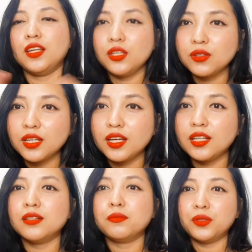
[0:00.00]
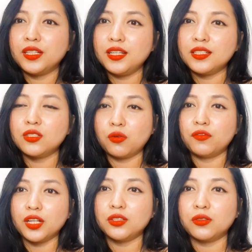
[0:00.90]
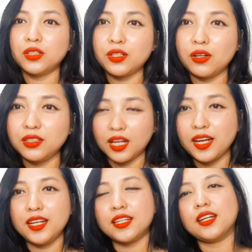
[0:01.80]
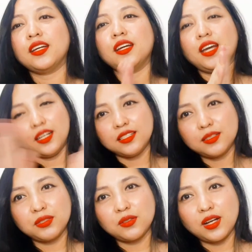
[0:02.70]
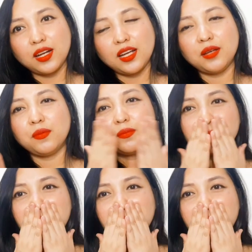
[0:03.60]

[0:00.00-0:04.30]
Thank you again. Please don't forget to click on like and subscribe.